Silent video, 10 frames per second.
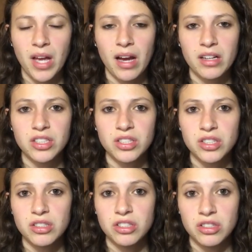I
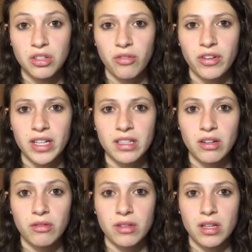just don't forget to
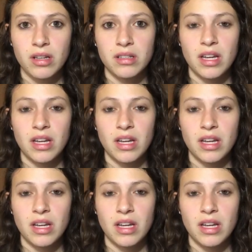note the